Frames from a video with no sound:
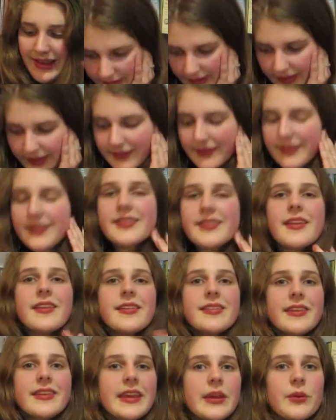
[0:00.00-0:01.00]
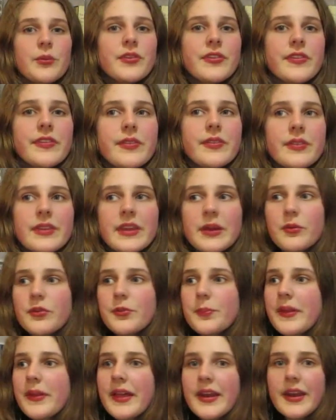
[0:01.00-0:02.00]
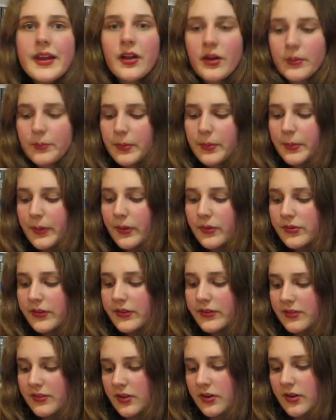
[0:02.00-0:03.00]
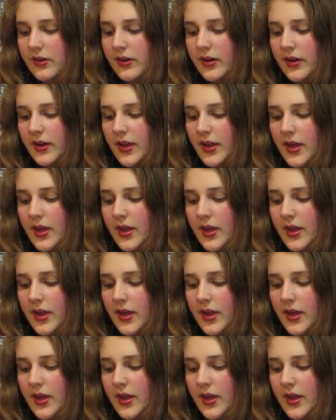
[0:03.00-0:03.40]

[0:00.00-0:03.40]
And he says he was planning on proposing to her.